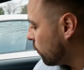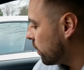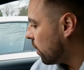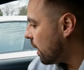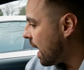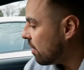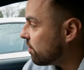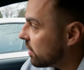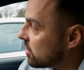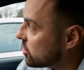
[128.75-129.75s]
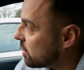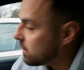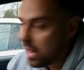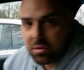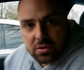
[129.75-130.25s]
We are at Fierce Gym
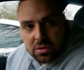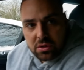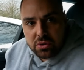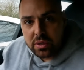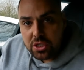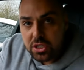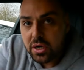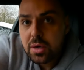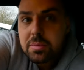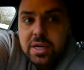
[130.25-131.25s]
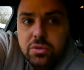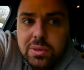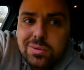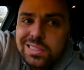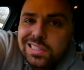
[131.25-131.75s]
now. I'll show you up, mate, as
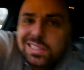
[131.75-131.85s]
well.